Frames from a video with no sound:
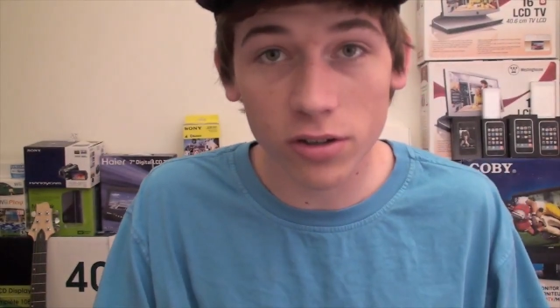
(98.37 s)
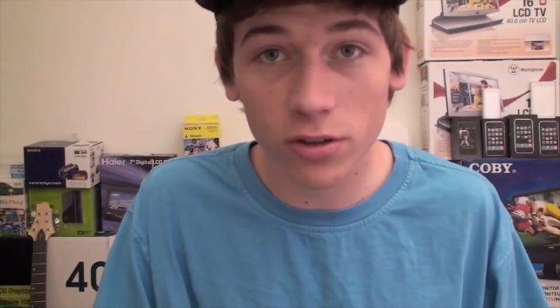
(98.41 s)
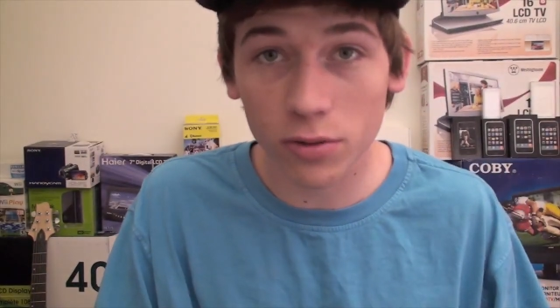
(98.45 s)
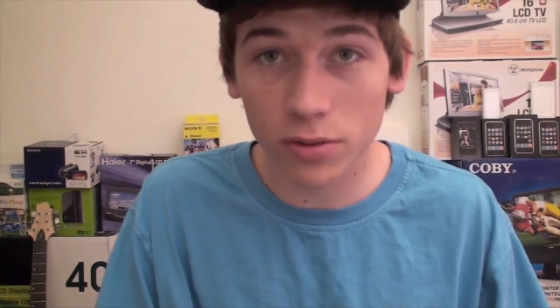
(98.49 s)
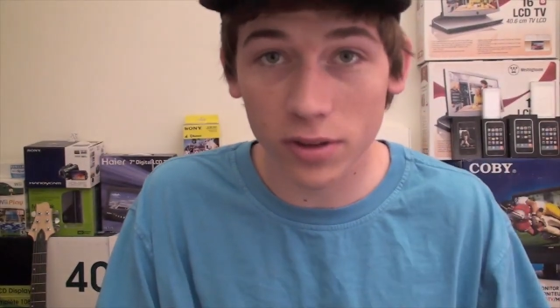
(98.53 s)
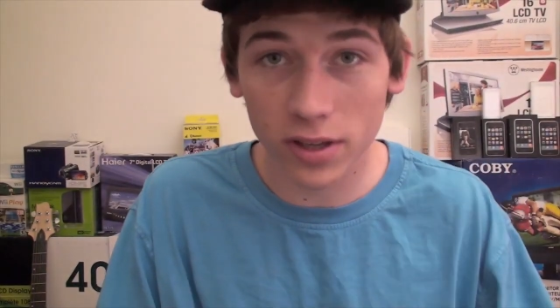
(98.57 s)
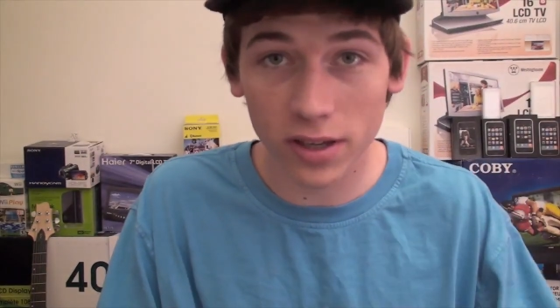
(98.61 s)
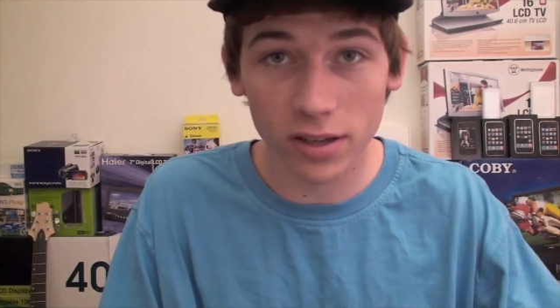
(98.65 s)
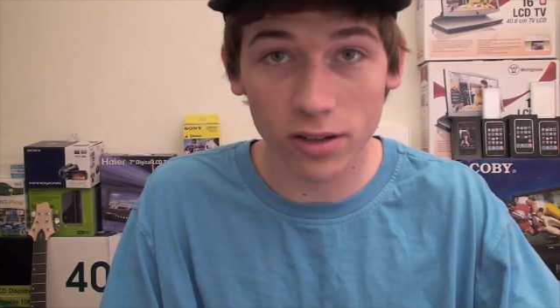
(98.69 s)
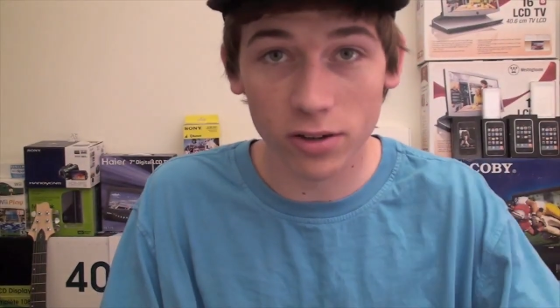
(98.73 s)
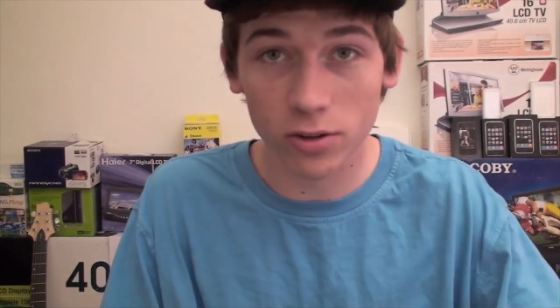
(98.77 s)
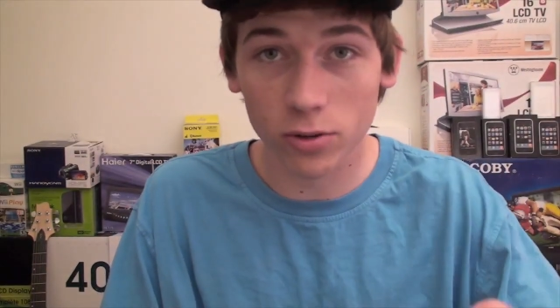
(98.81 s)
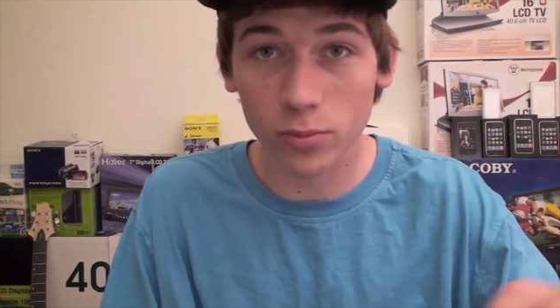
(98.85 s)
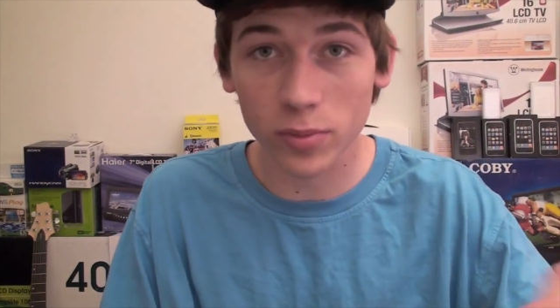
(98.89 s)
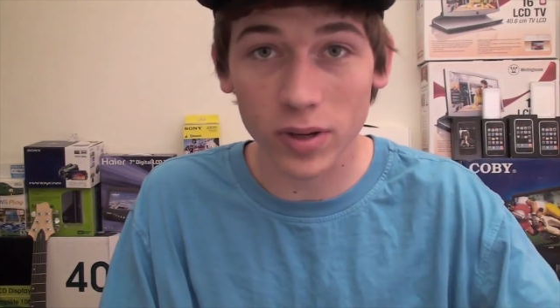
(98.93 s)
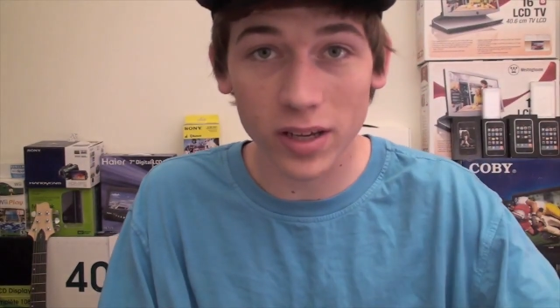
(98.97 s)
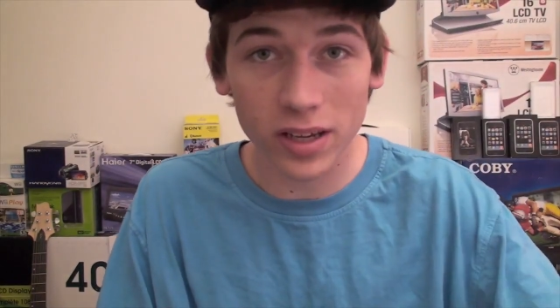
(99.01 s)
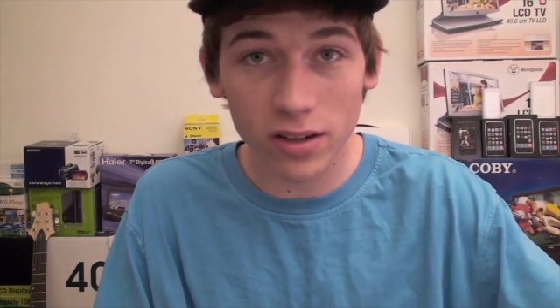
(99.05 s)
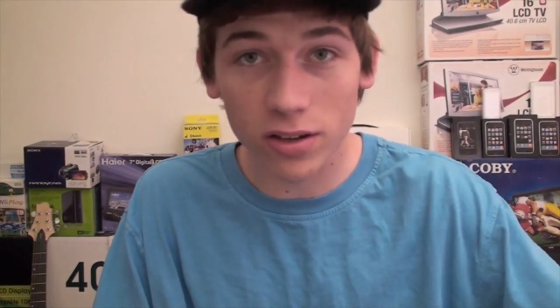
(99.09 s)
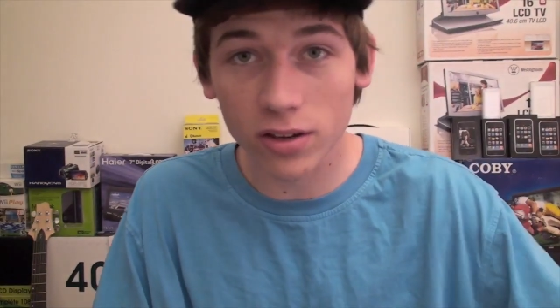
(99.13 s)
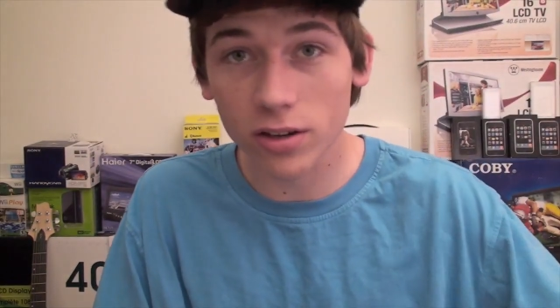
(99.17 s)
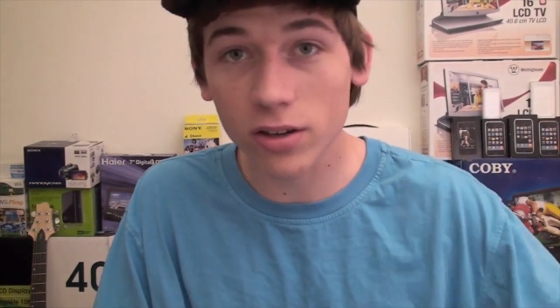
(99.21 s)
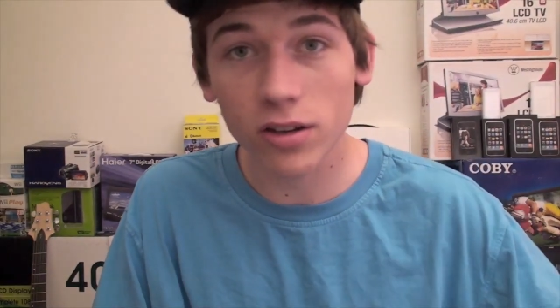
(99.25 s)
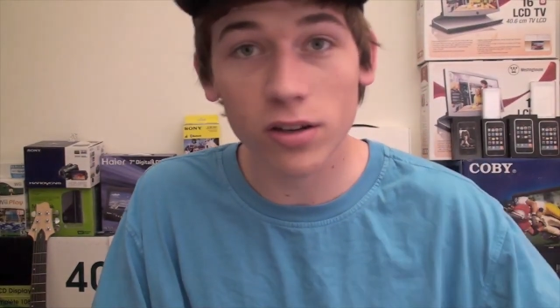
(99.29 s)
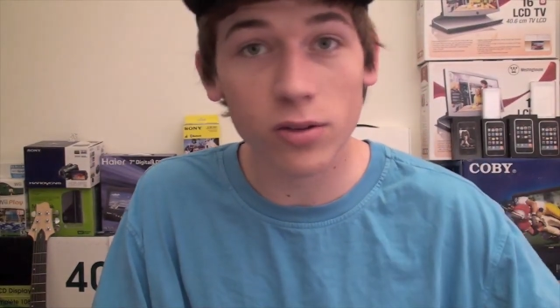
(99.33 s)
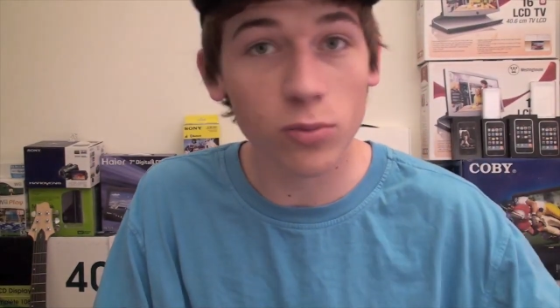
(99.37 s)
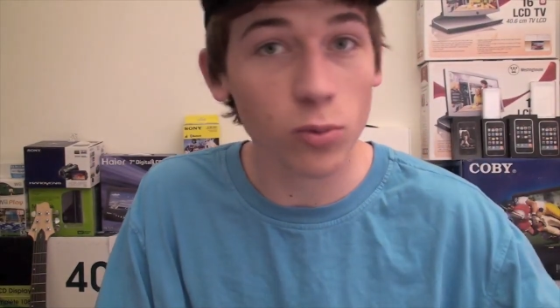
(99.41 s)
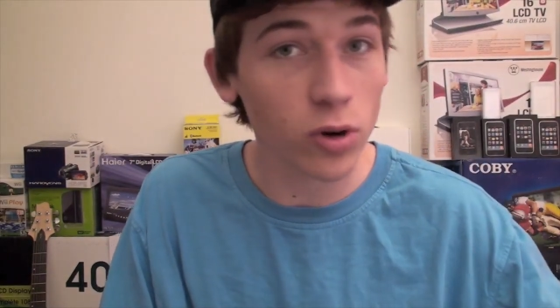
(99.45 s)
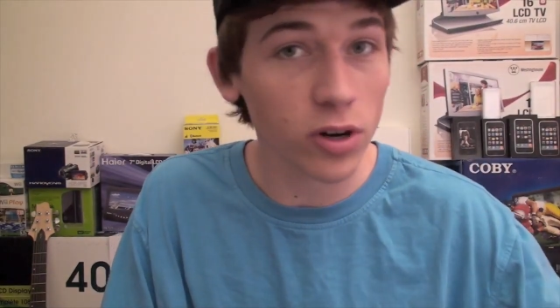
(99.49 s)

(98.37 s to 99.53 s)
Do you think it'll be good?